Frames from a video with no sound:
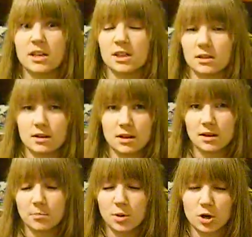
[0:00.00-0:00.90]

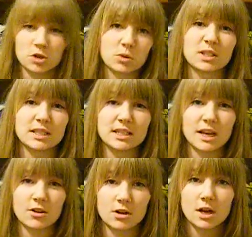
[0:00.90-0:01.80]
the burgers will stick
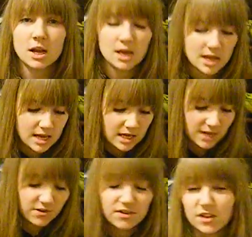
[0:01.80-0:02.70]
together.
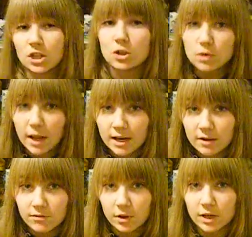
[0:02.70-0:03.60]
Even if they do
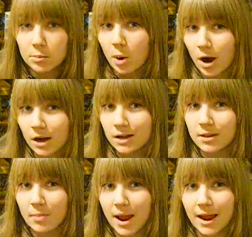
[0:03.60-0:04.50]
end up falling apart
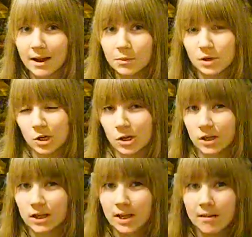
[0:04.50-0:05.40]
in the pan when you're
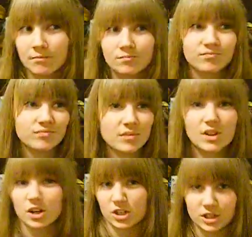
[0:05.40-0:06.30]
cooking them,
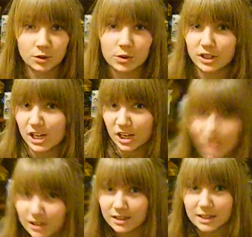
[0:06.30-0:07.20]
they're still really
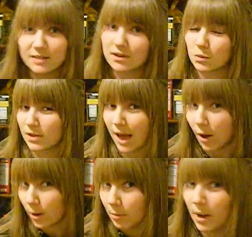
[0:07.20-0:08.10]
good, even
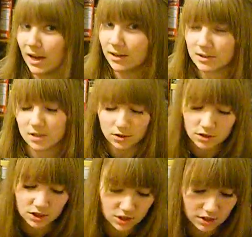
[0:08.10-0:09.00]
without a bun. So
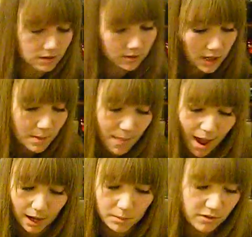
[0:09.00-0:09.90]
you could just
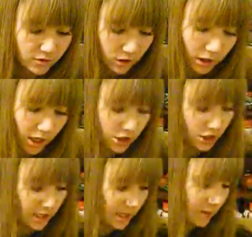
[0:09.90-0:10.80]
pack them up for a
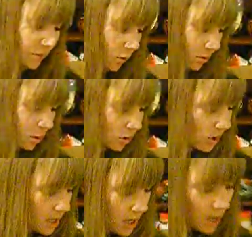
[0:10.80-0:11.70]
lunch and eat them normal